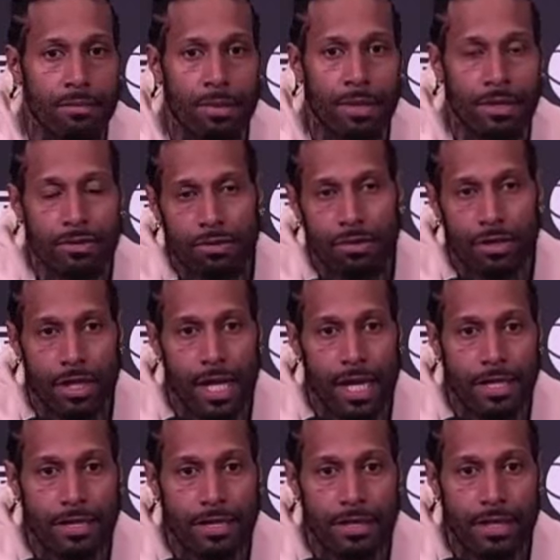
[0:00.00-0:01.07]
but, you know, the
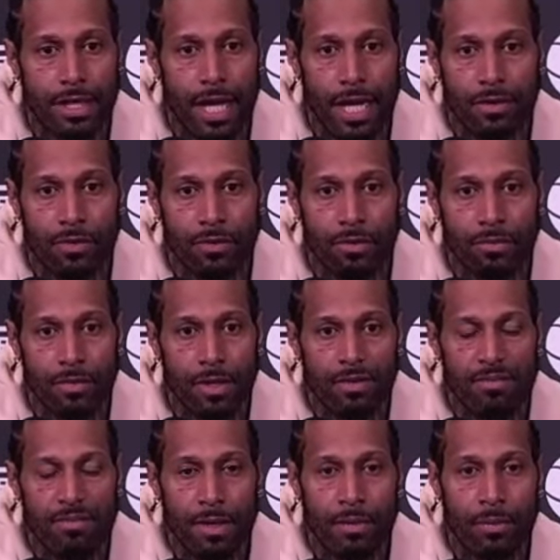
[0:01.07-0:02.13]
guys in the locker room,
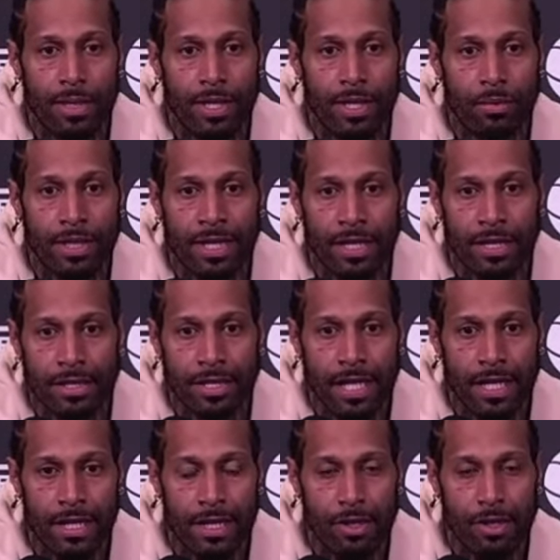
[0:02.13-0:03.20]
we
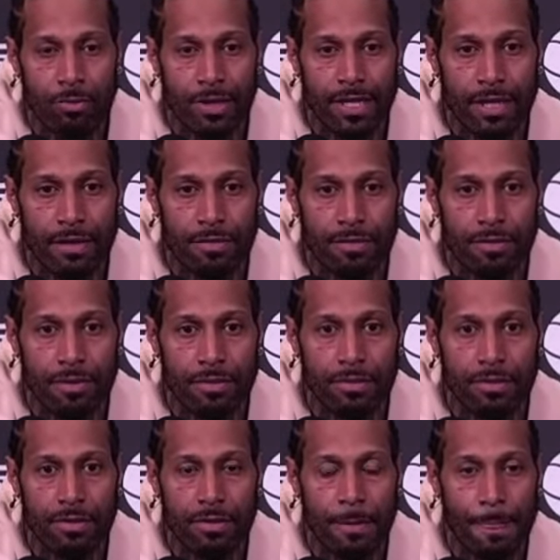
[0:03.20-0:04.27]
understand it a little bit different.
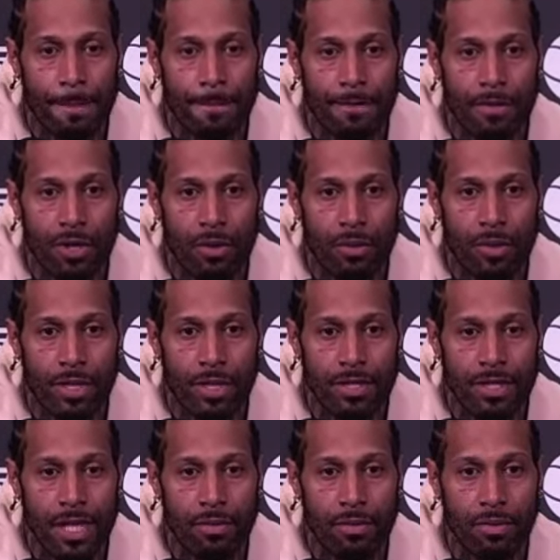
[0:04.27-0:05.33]
You know, we
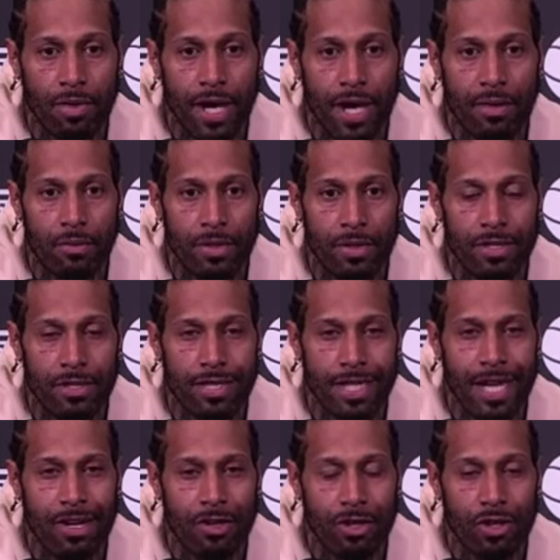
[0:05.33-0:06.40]
understand where we're at. We understand
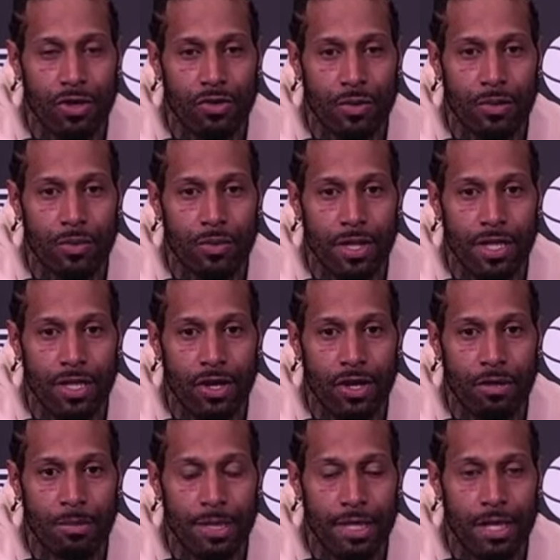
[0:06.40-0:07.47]
how close we really are
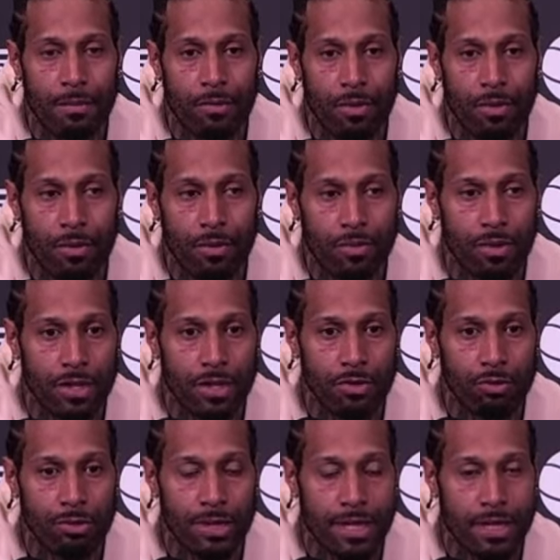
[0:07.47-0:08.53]
to becoming what we want to
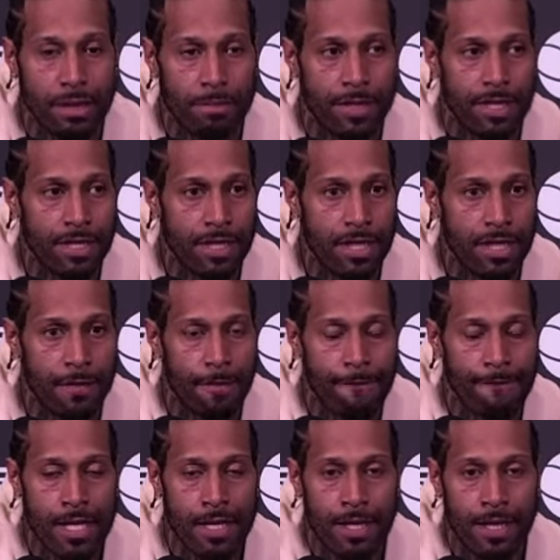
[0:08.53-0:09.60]
become this year.
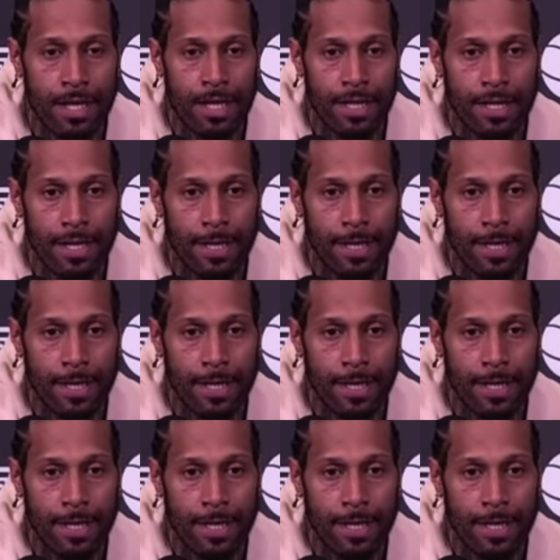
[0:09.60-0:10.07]
And,